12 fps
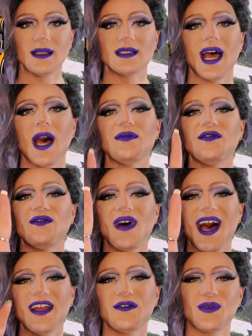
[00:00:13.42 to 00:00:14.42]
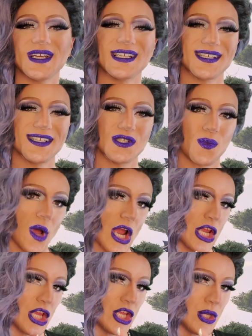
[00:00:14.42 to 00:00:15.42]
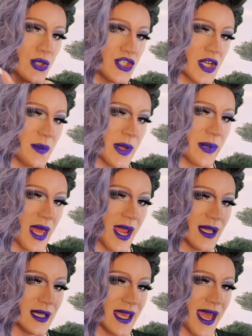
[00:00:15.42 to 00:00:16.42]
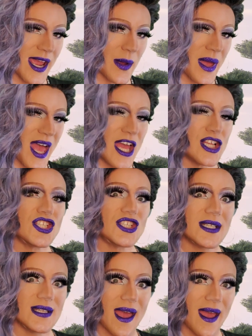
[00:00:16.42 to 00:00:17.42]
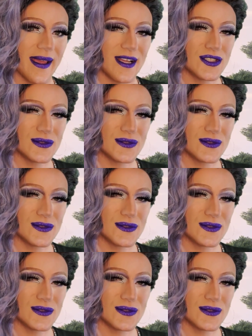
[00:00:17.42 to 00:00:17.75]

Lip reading: the top 5 reasons why you should be playing the game today.